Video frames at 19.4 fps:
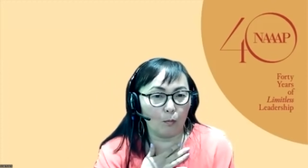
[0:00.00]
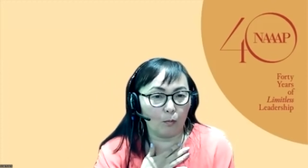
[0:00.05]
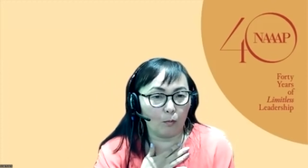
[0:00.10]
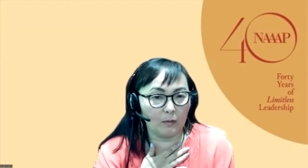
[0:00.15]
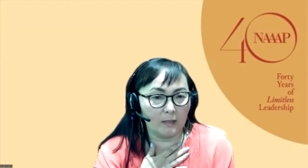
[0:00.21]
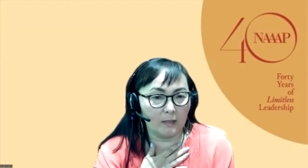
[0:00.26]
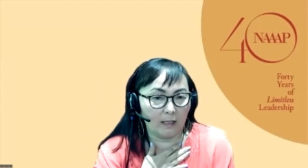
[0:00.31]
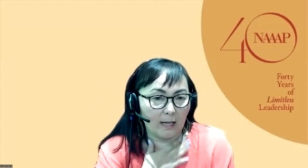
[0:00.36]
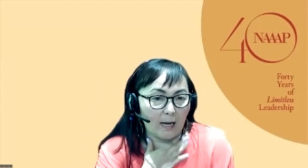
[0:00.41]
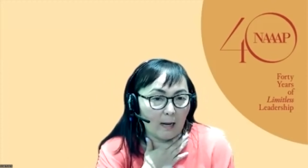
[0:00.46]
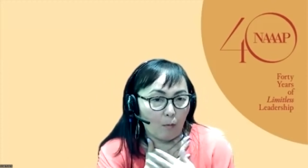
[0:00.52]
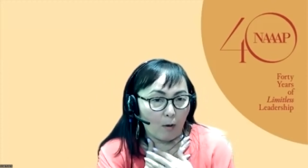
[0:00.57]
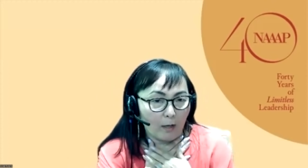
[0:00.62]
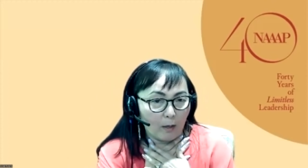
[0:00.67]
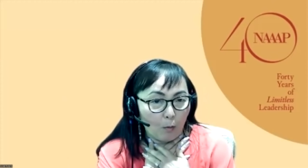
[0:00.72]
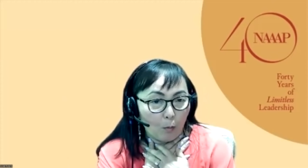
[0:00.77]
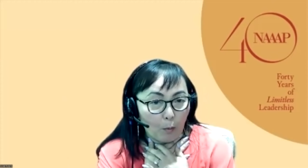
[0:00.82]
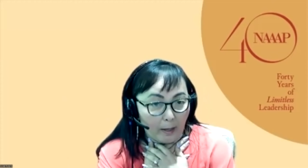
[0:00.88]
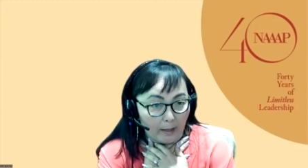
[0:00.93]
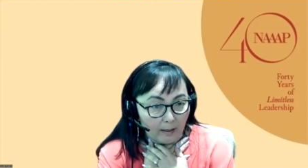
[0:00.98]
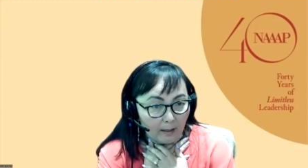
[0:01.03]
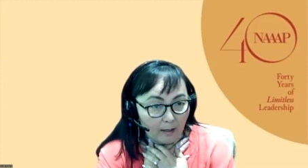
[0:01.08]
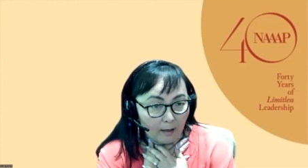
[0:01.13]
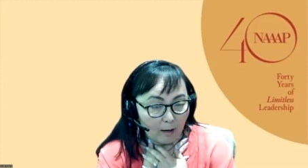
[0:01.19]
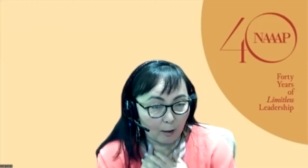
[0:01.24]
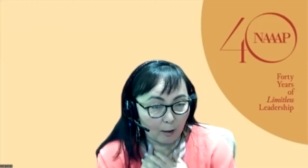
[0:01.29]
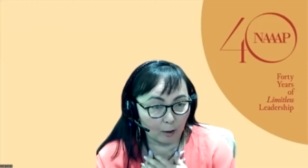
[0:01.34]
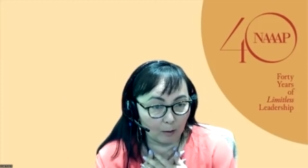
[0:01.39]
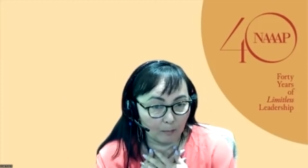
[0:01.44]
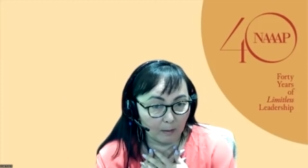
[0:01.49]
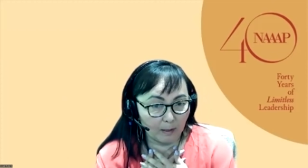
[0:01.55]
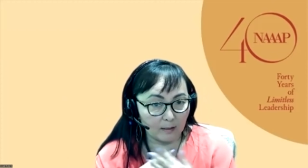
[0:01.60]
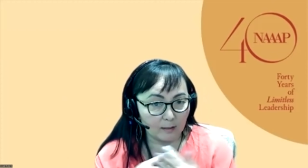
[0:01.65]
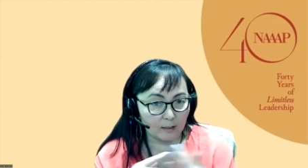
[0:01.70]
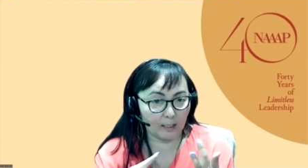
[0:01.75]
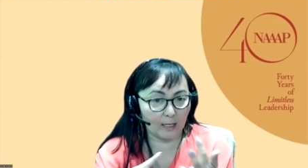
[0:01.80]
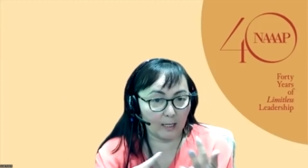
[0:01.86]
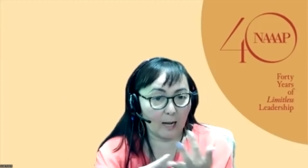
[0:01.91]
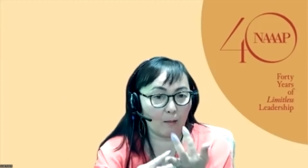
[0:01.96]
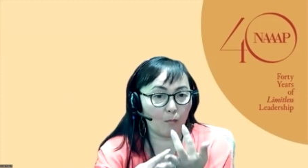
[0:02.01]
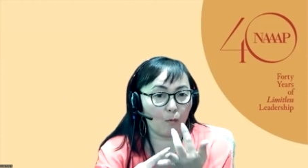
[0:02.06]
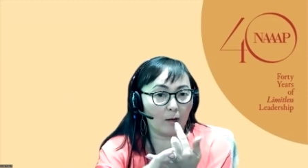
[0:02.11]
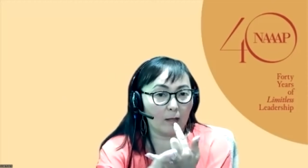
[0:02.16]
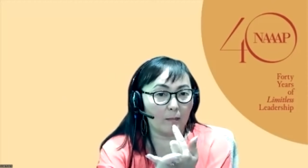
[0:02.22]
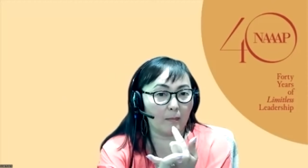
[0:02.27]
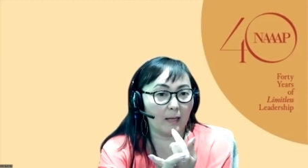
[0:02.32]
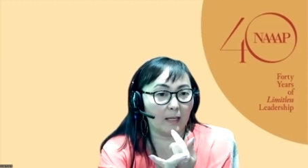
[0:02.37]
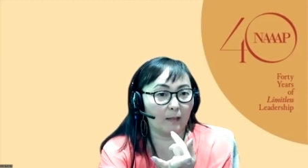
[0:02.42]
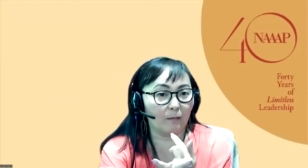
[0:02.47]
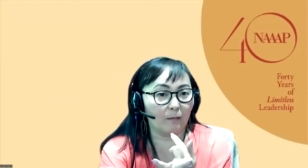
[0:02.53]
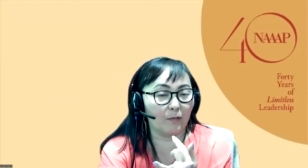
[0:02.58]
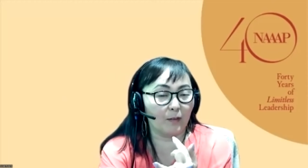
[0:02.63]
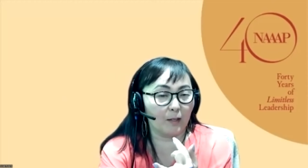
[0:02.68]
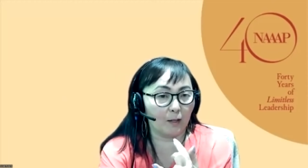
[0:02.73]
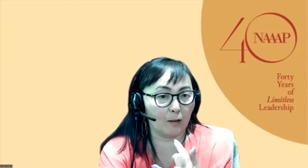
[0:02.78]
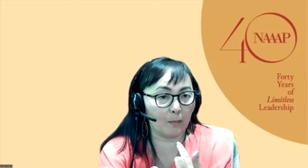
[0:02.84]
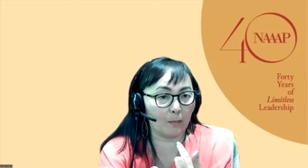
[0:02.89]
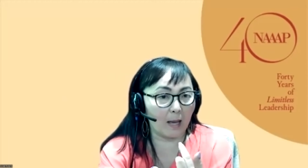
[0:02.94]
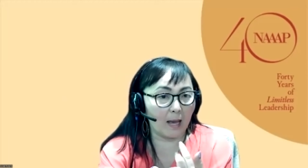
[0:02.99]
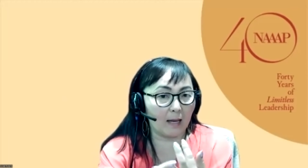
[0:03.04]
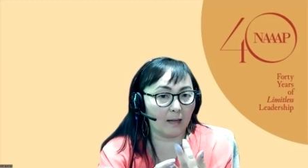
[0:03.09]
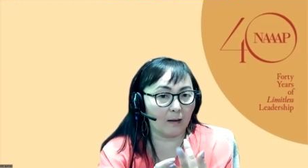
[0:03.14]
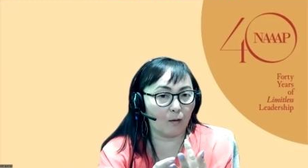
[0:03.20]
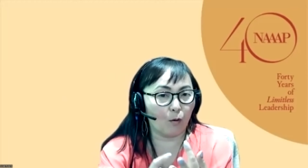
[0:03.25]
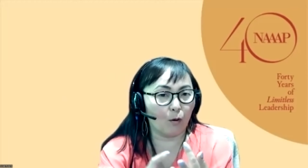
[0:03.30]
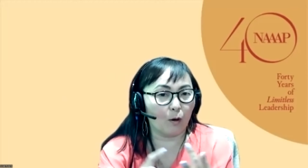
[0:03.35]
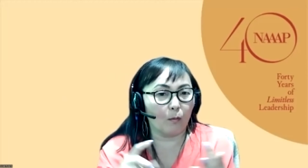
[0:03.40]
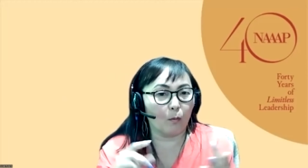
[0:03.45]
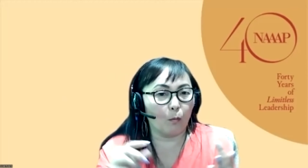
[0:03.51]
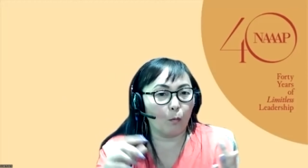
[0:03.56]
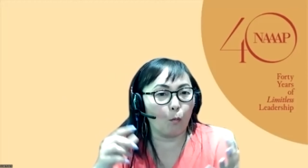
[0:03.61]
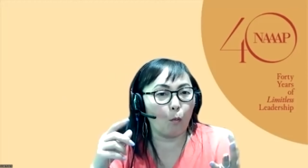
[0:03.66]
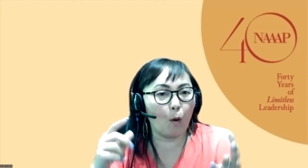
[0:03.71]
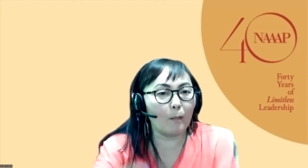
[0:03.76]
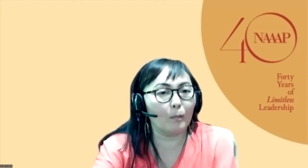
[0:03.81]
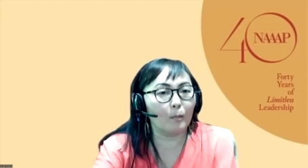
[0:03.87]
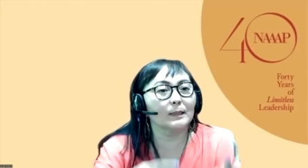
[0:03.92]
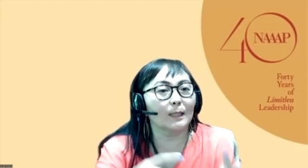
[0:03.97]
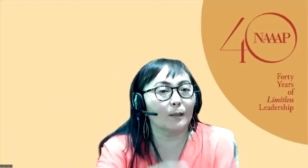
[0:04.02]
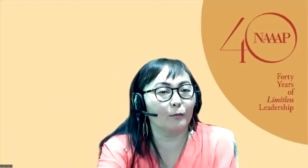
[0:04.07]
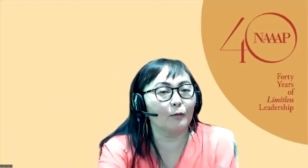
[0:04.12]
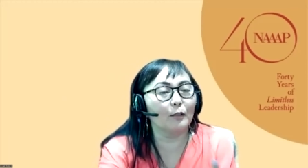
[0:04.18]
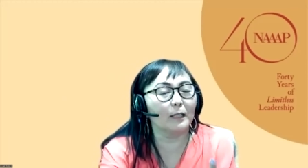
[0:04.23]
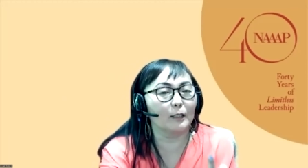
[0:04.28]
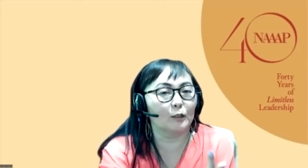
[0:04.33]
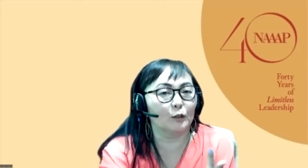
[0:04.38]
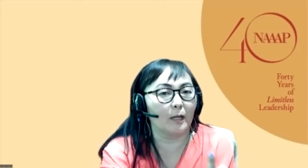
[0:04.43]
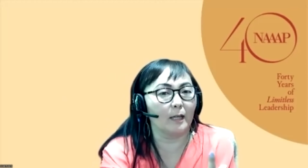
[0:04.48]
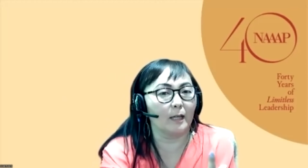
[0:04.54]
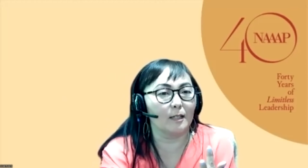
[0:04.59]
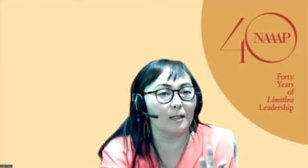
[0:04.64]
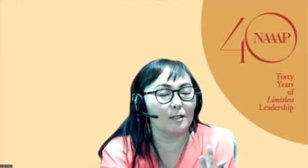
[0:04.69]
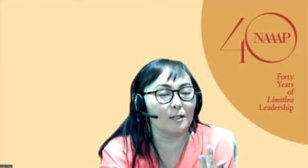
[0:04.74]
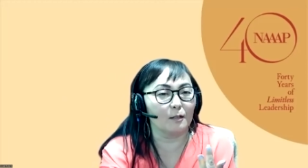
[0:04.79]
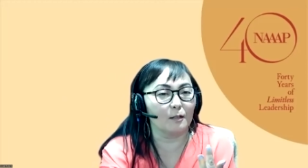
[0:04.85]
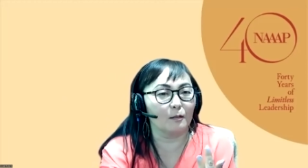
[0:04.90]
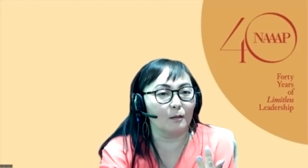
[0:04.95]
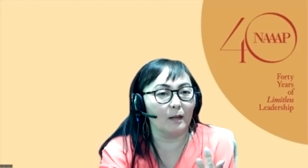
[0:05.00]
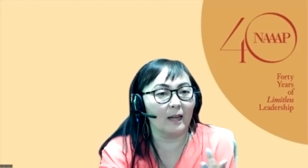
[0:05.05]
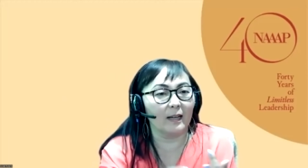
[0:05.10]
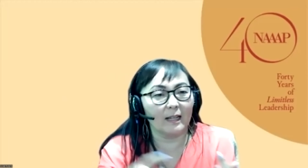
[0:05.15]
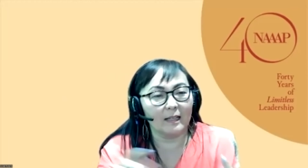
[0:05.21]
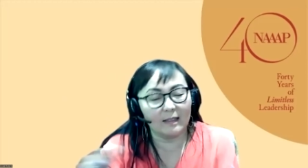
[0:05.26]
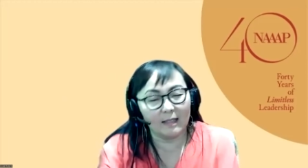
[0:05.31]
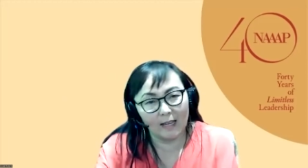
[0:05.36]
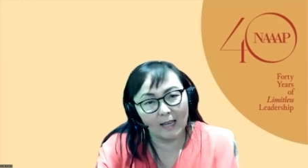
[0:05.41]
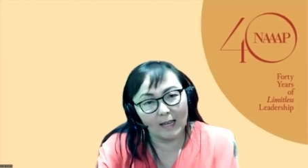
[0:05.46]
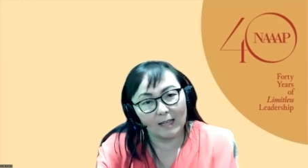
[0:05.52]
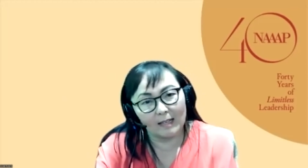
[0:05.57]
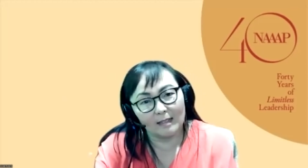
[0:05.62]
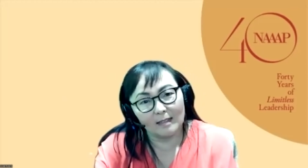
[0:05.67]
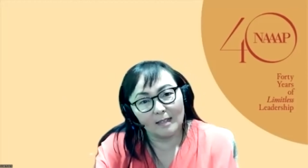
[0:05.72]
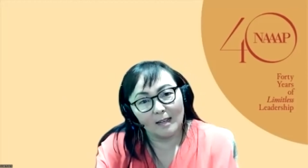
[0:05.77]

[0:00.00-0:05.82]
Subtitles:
did I want to win an argument? Did I want to make him feel bad? Or what was I really trying to do? And at the end,